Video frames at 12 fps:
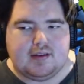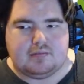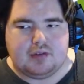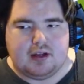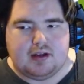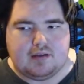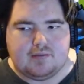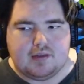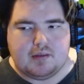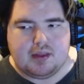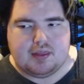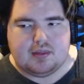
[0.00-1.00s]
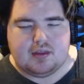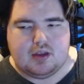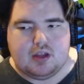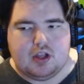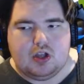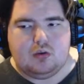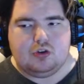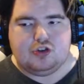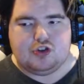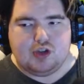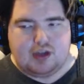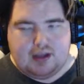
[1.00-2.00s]
planned out for the month, which
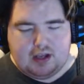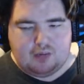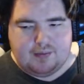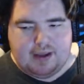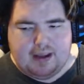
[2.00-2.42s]
should help. I have